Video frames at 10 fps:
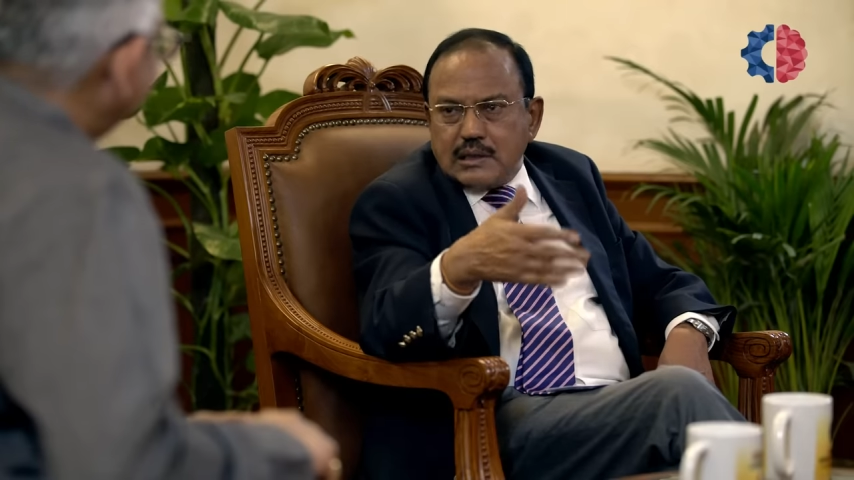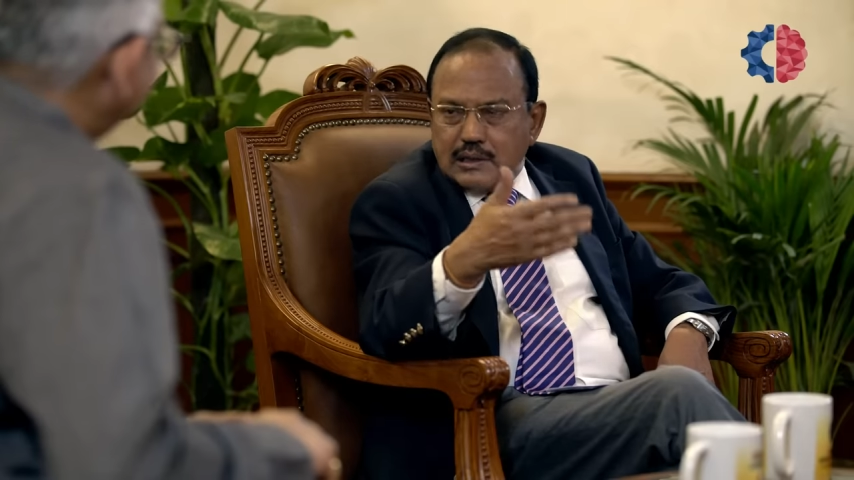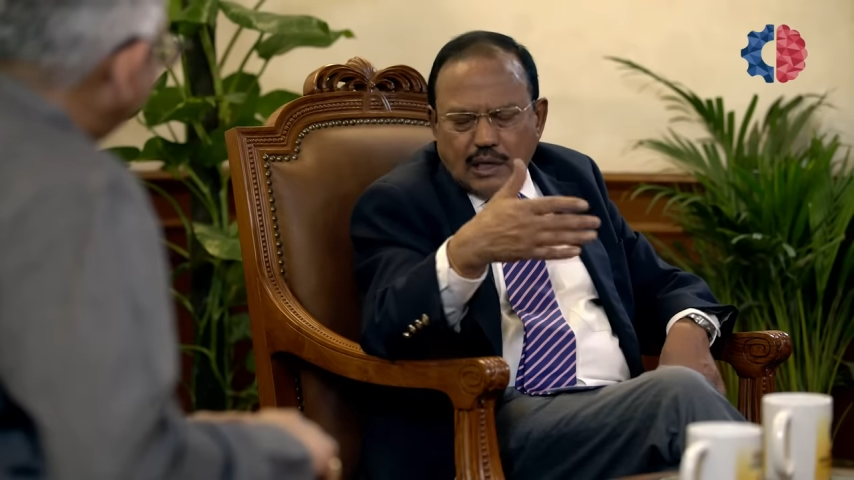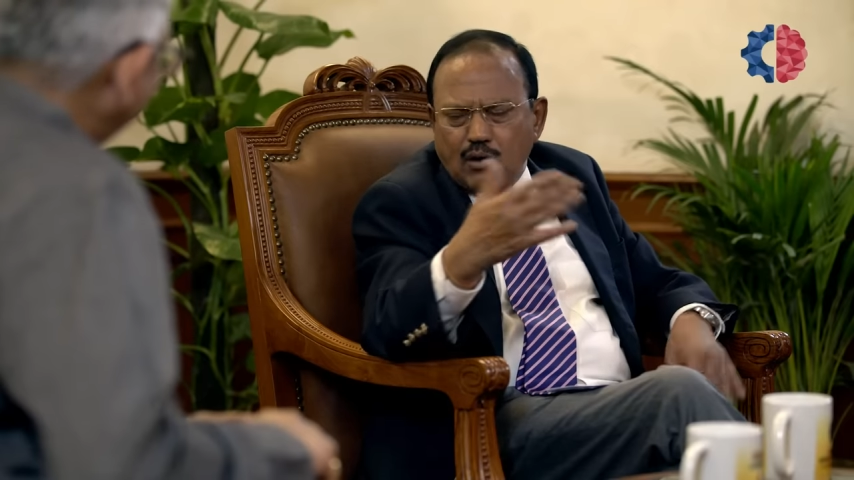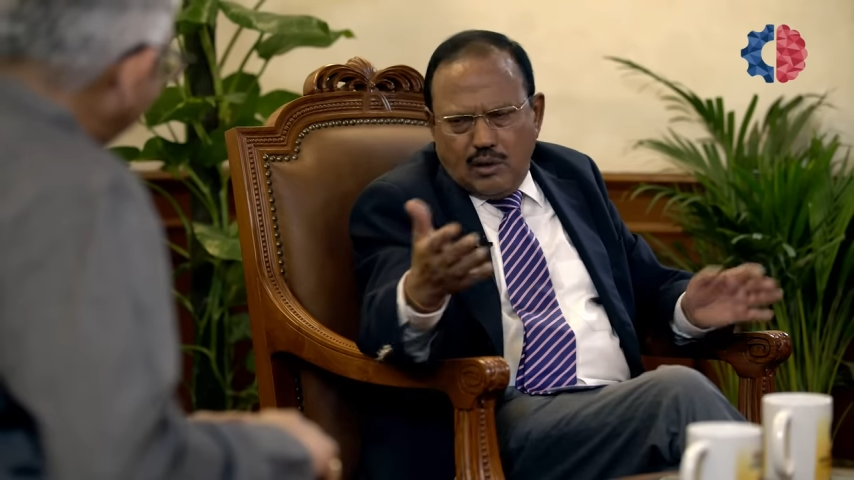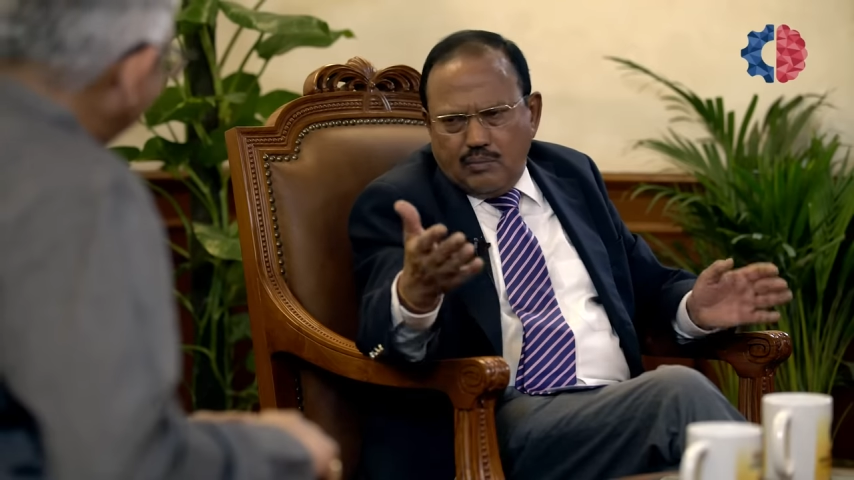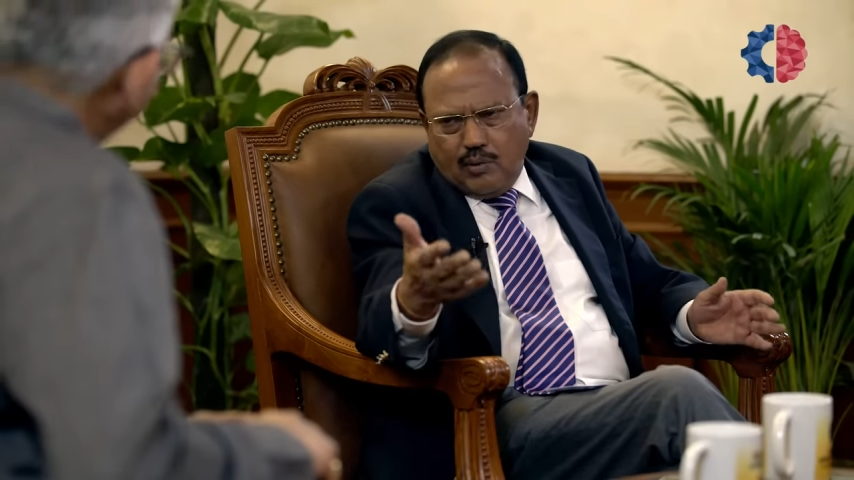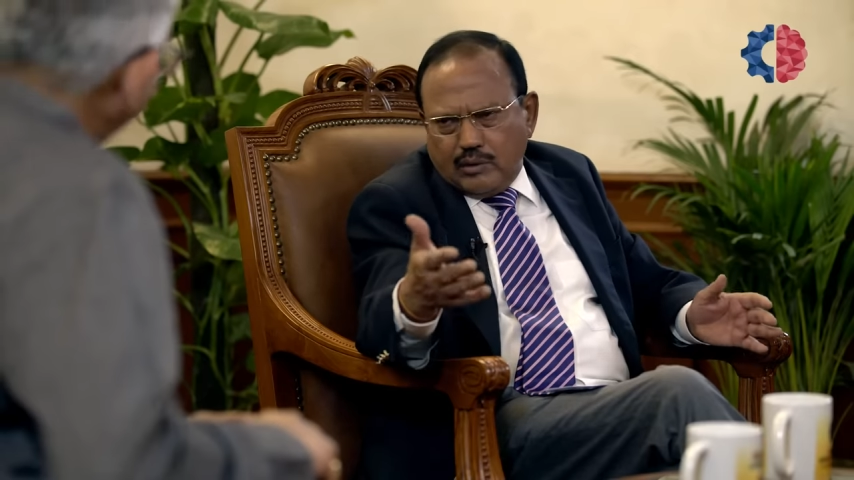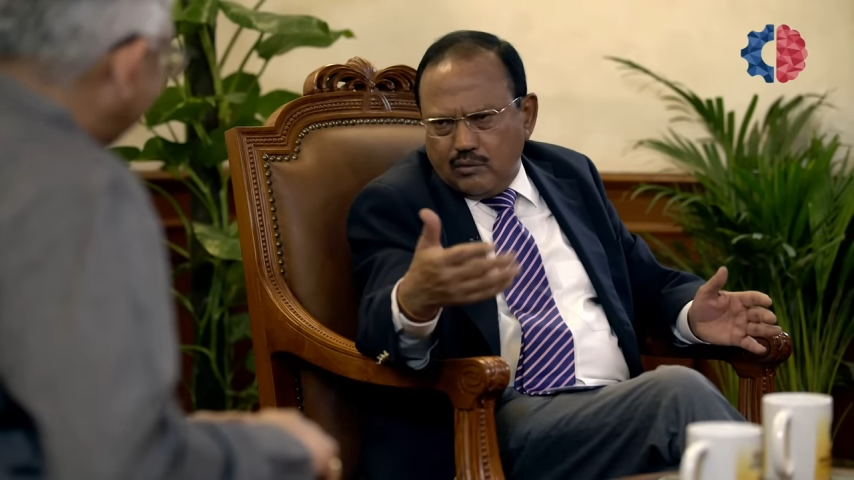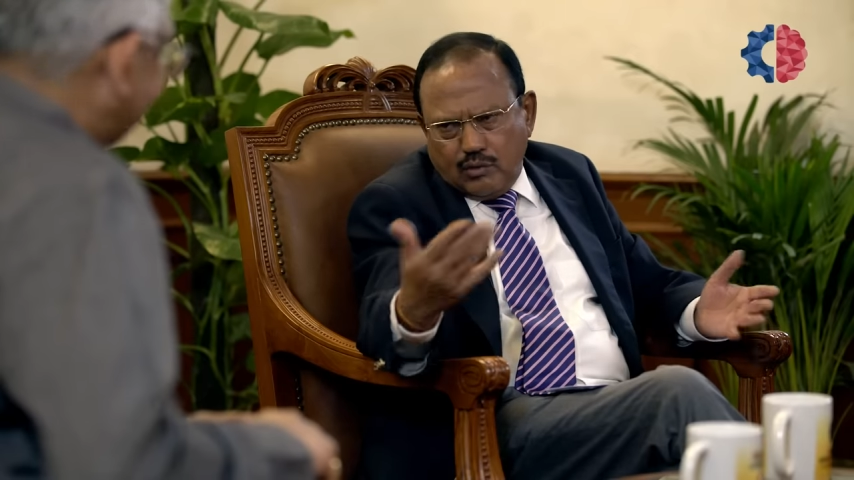they are all
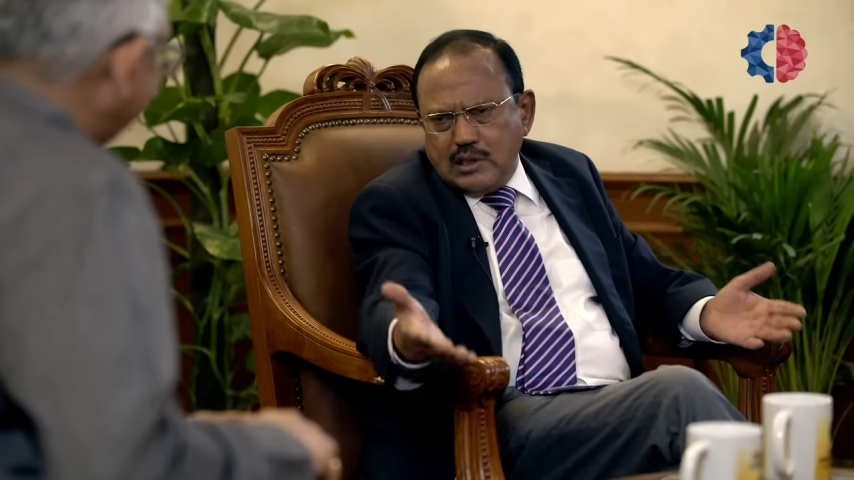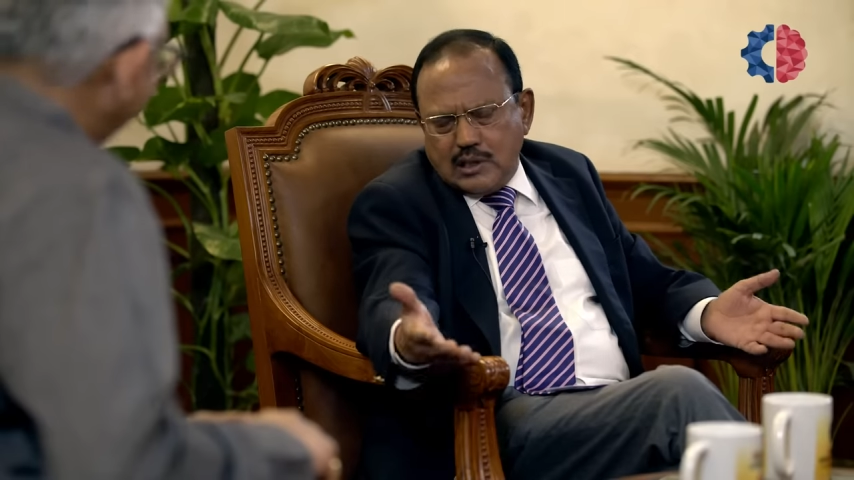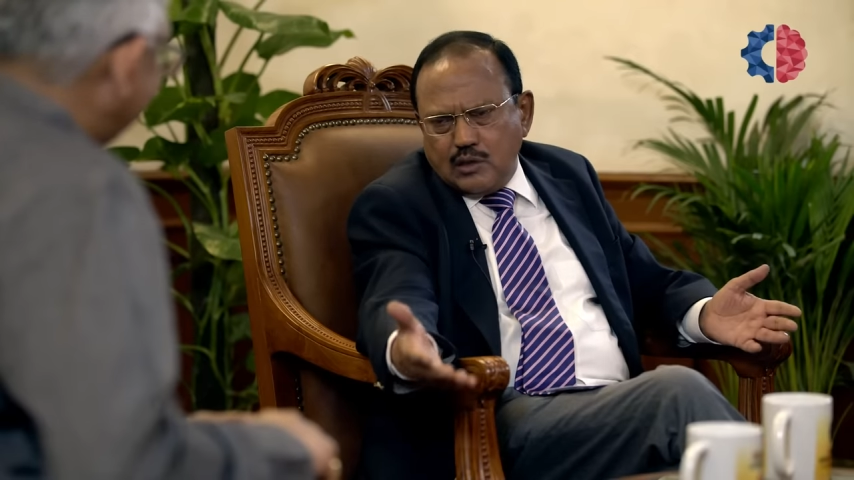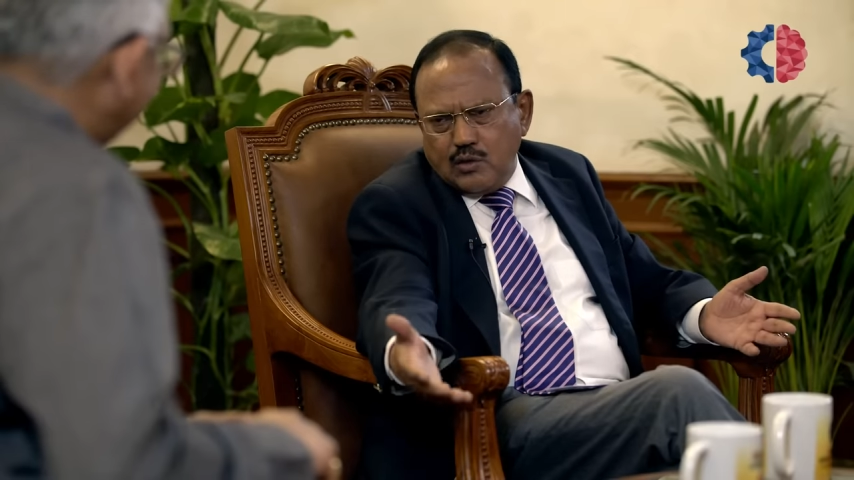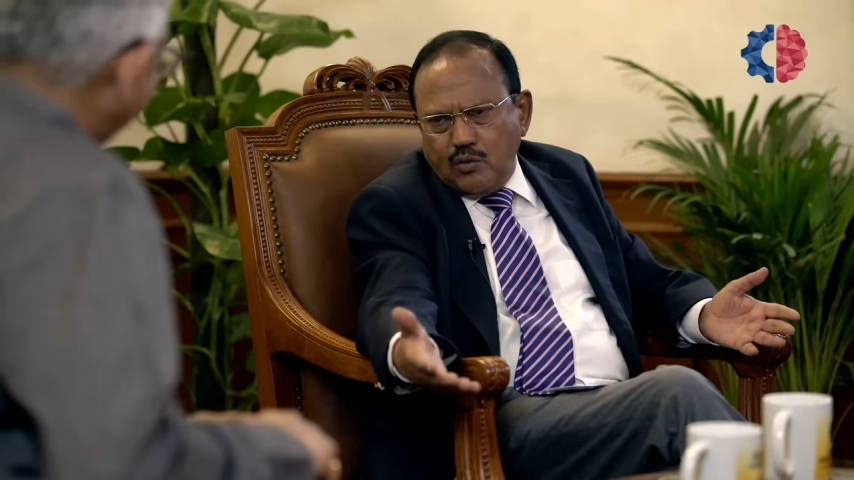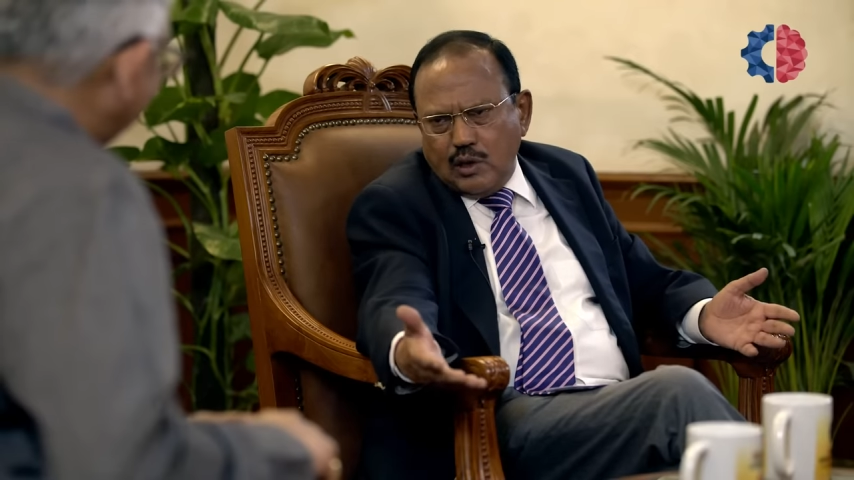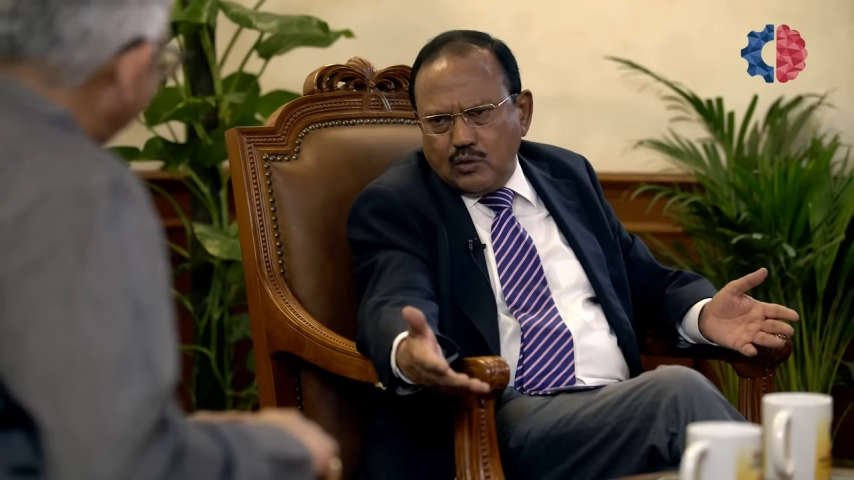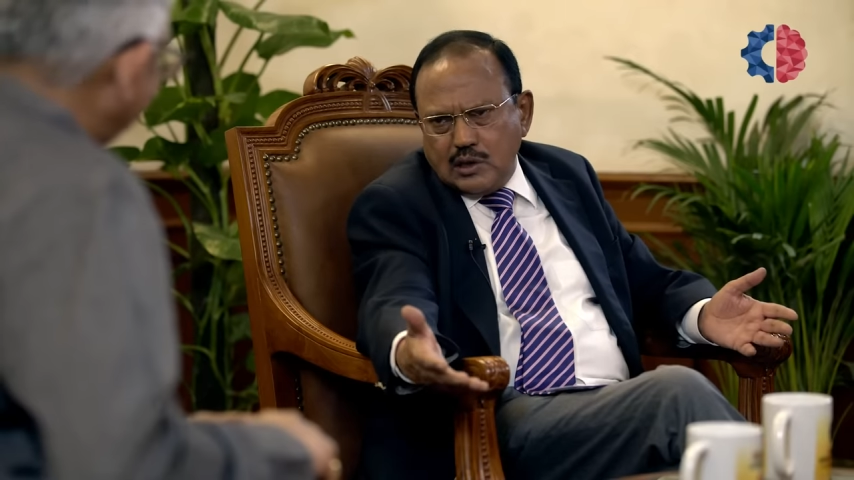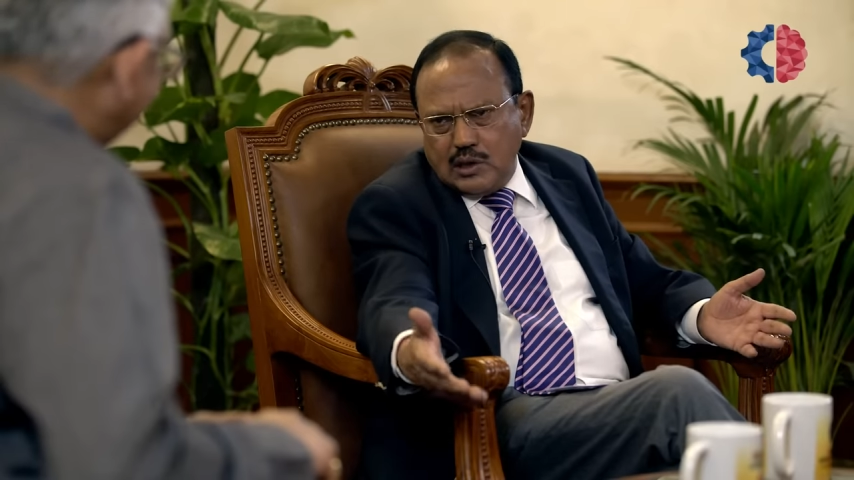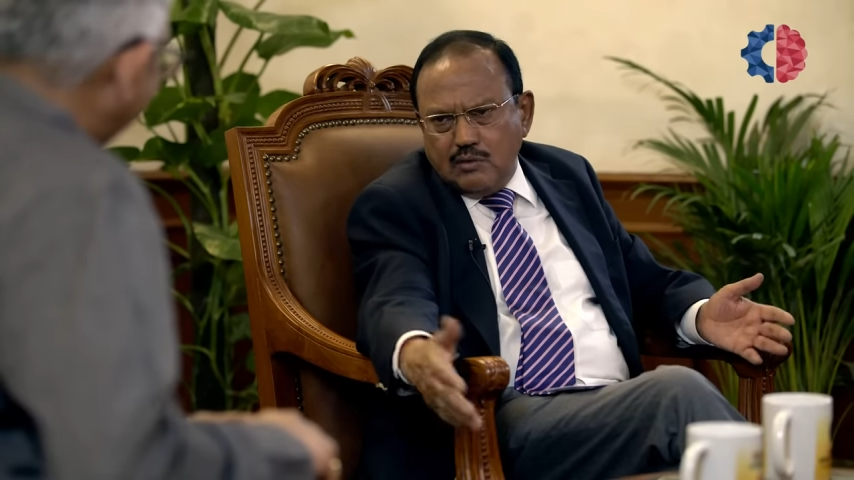important. What is that you
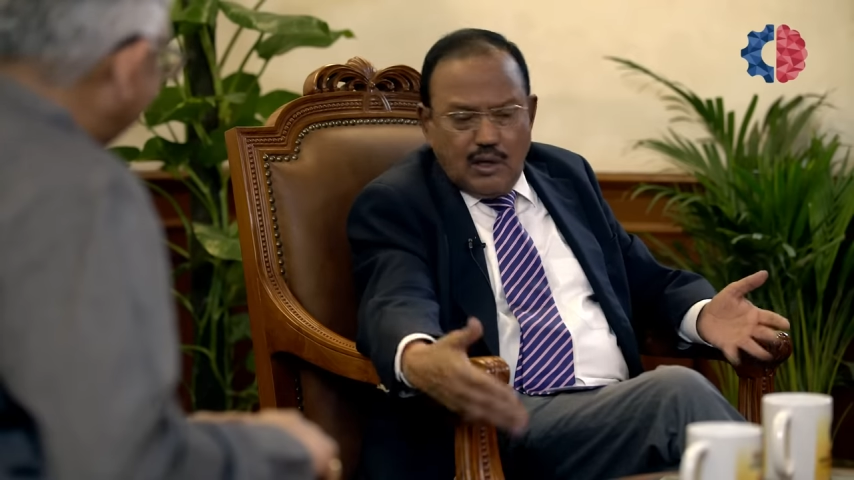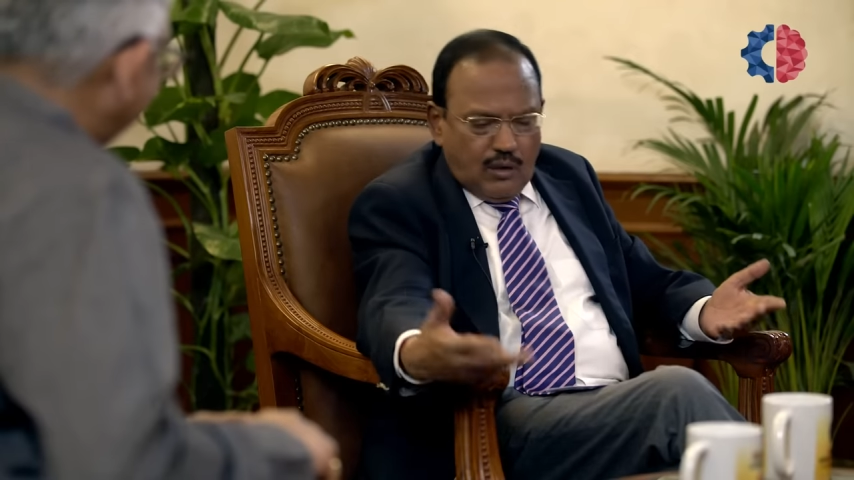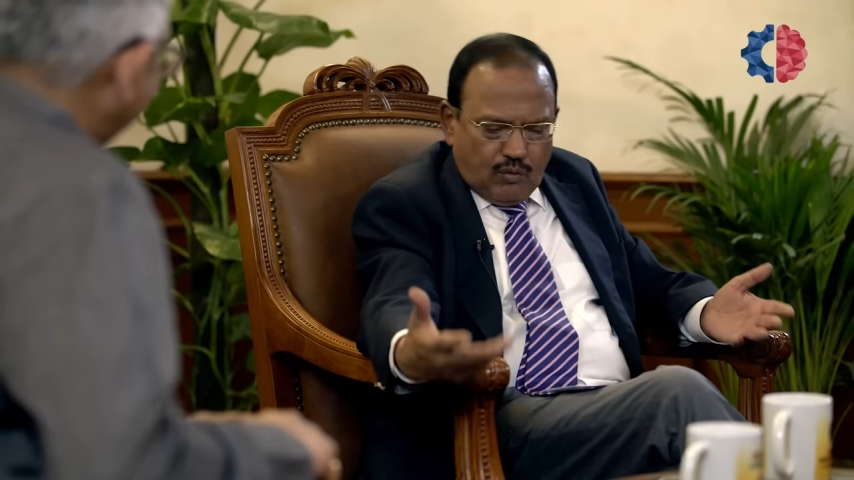want to achieve,